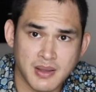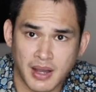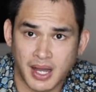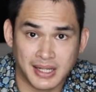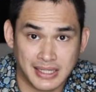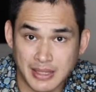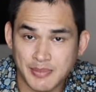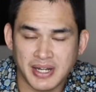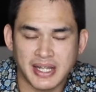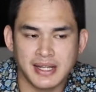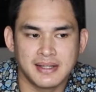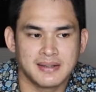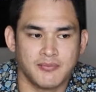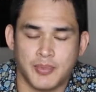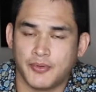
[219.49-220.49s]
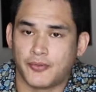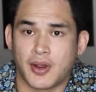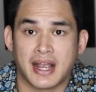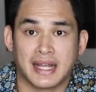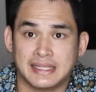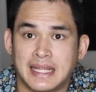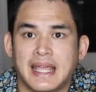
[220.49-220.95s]
Unlimited before
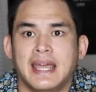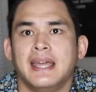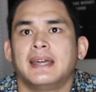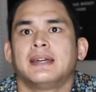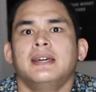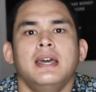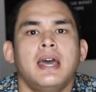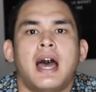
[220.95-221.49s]
I got the ink.